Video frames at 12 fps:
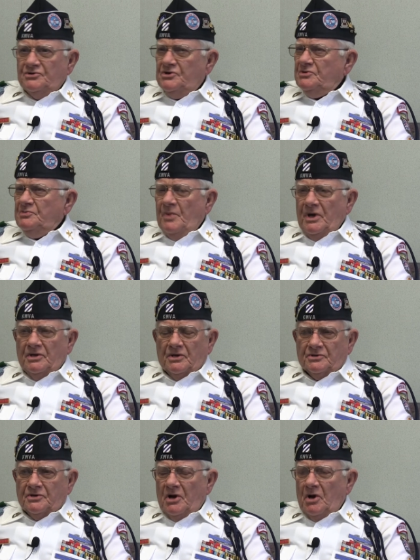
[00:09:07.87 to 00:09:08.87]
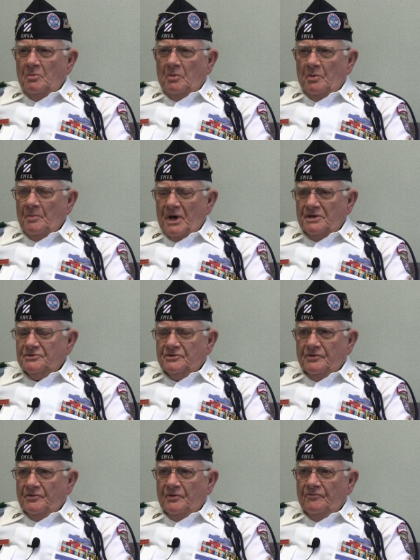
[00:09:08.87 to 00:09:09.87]
just made a terrible mess
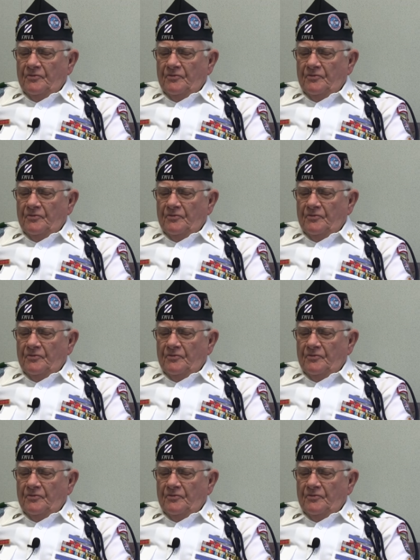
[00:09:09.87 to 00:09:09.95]
of the